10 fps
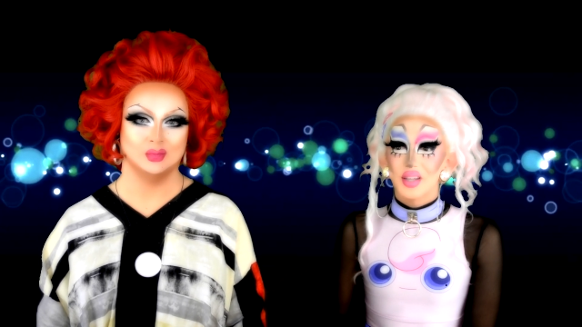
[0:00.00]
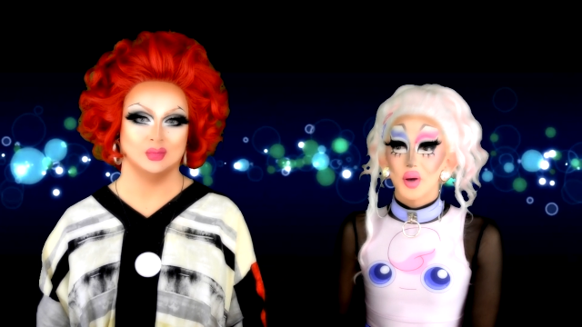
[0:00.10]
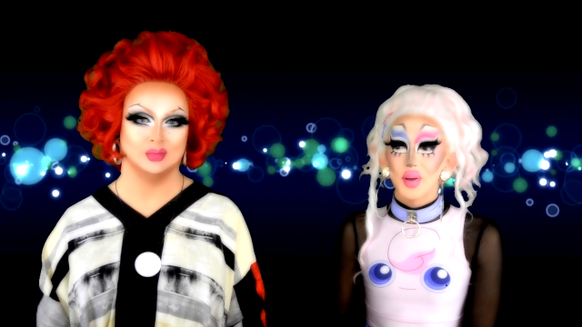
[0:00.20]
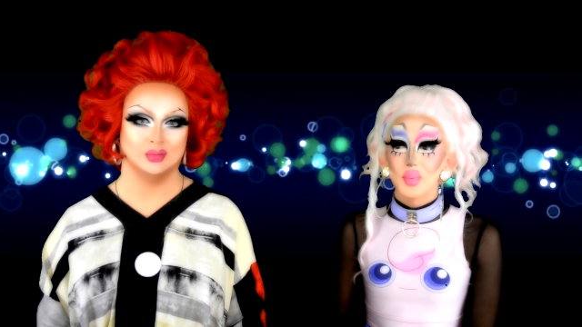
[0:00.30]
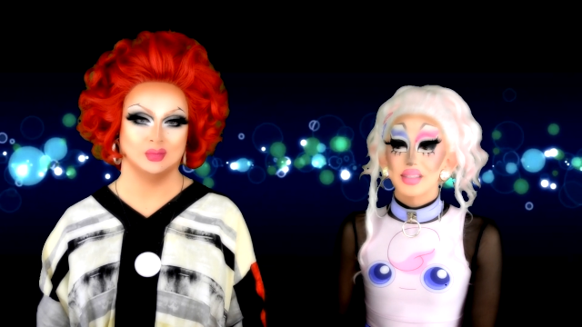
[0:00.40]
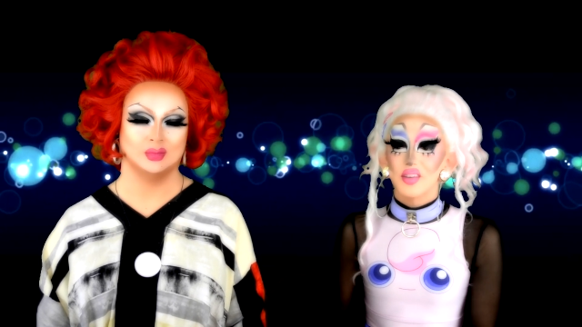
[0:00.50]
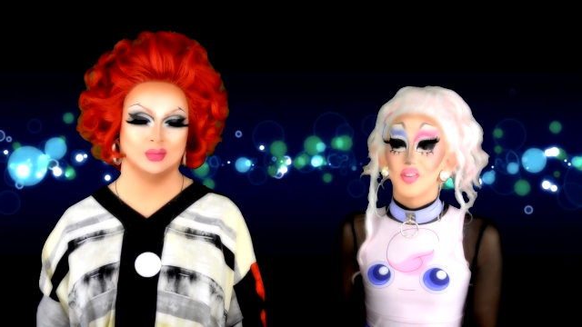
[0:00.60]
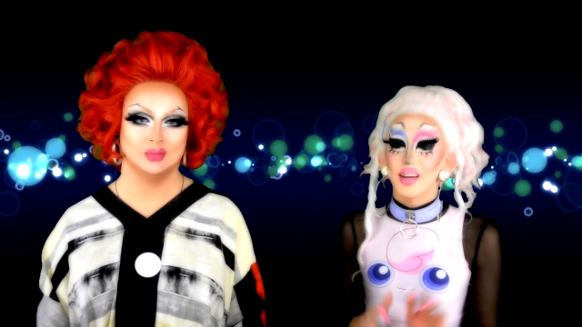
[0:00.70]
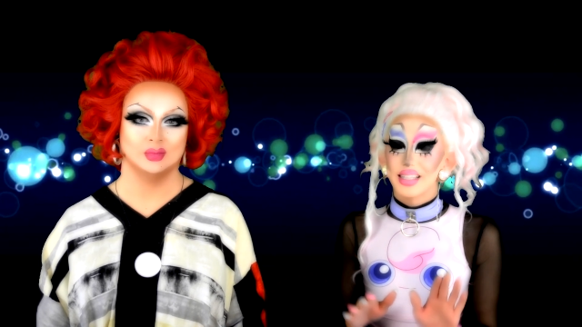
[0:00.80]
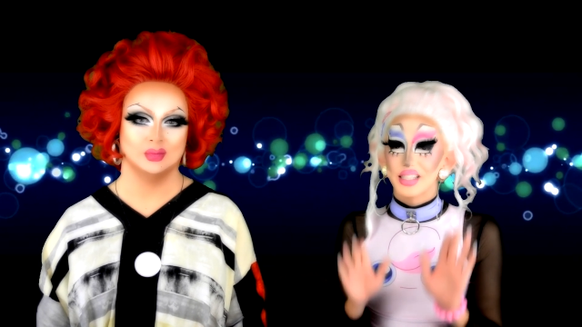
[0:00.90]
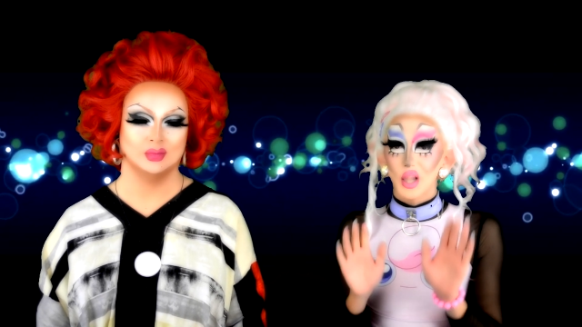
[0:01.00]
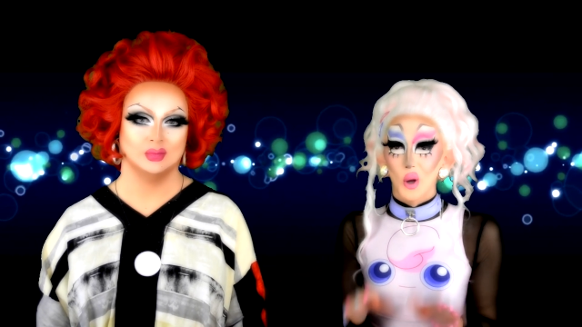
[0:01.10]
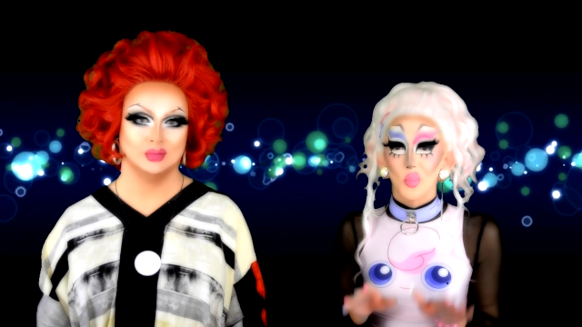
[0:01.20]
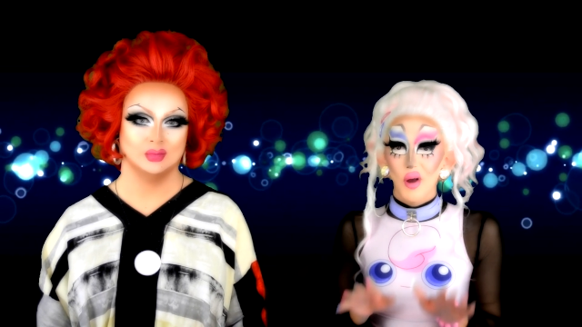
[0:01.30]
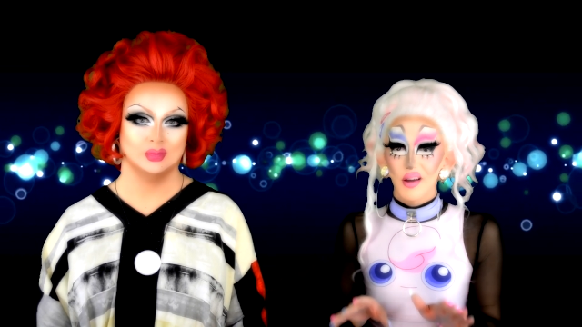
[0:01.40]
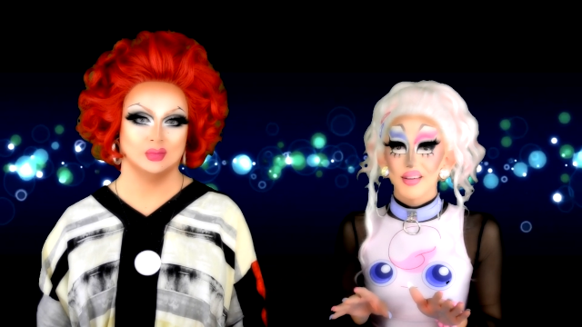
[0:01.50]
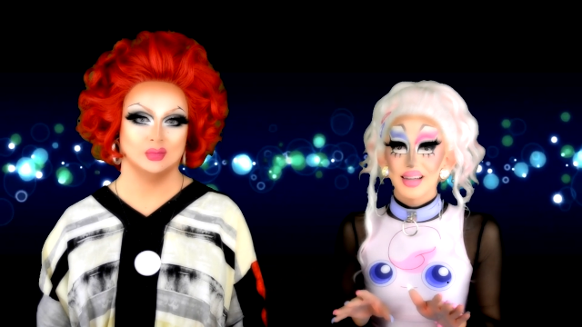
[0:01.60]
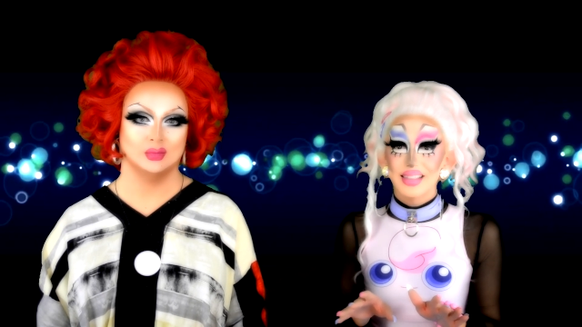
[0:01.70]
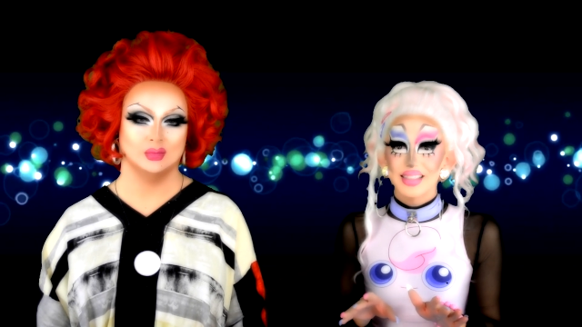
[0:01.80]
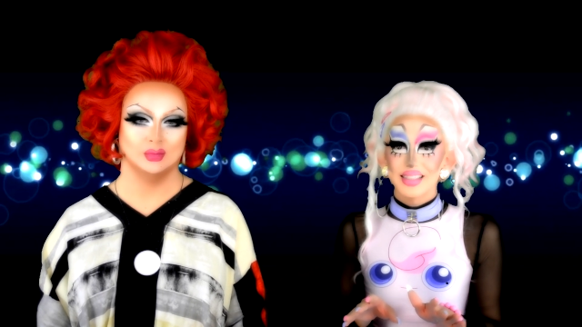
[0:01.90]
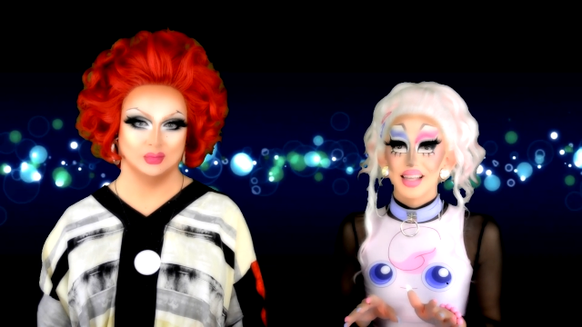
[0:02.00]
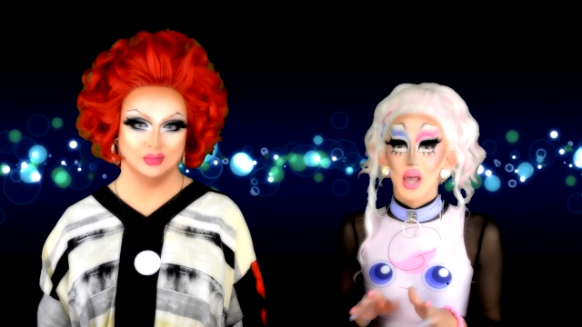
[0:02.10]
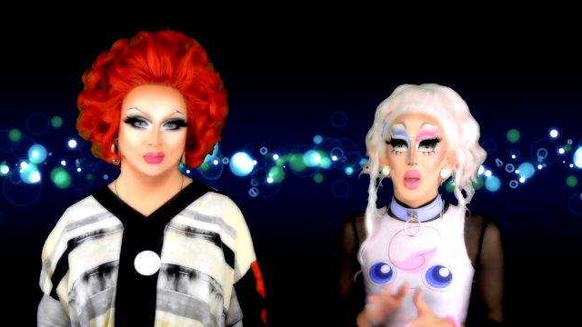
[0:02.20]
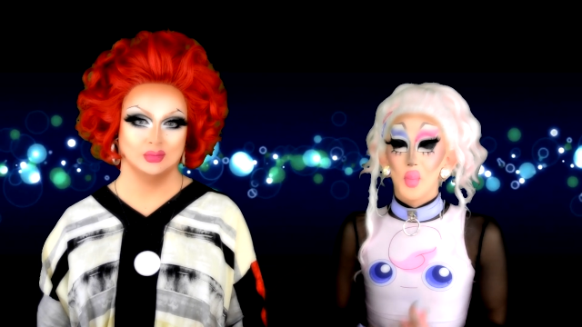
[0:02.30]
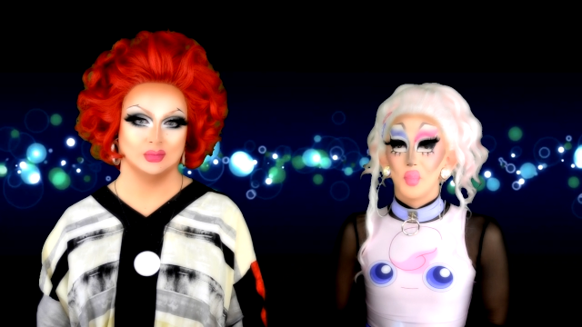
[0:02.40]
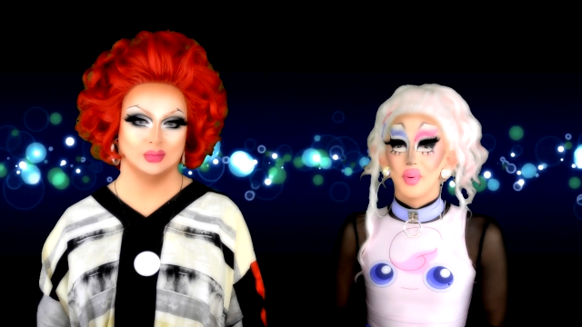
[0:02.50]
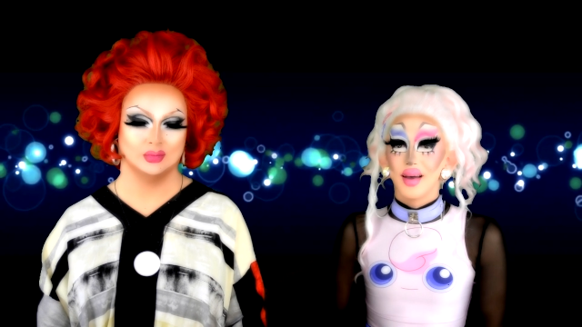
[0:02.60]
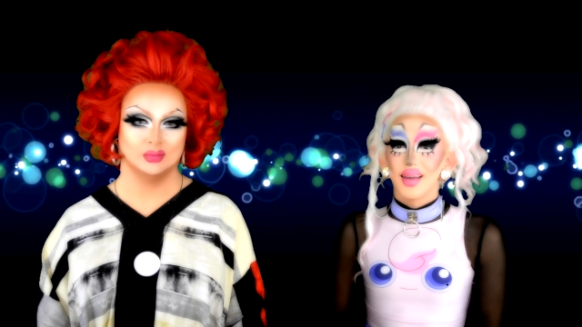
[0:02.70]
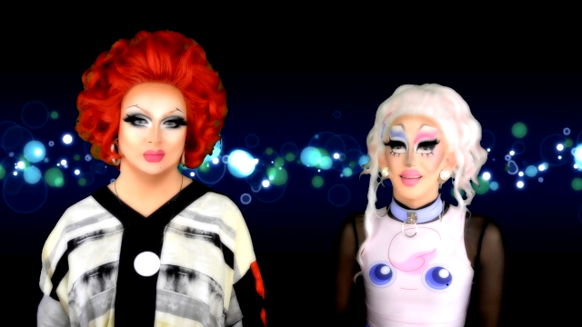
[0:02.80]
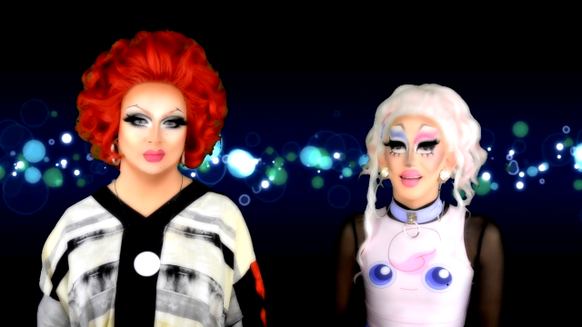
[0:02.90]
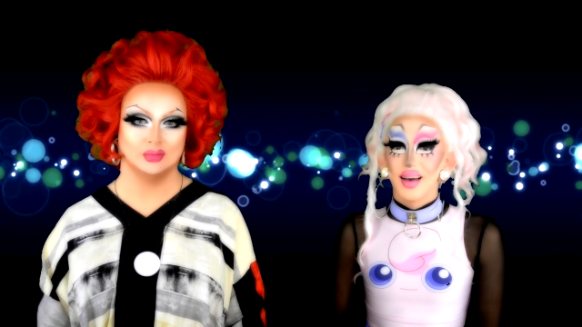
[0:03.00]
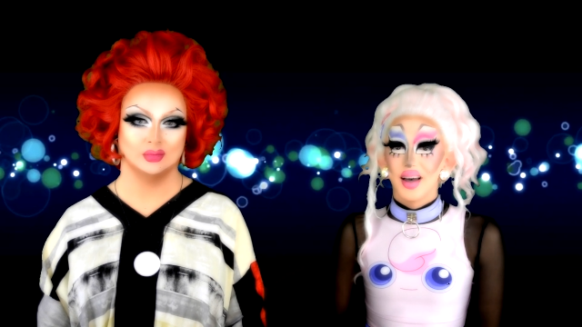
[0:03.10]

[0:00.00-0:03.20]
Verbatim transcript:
Speaker 1: So it was like very slow progress. Mm-hmm. But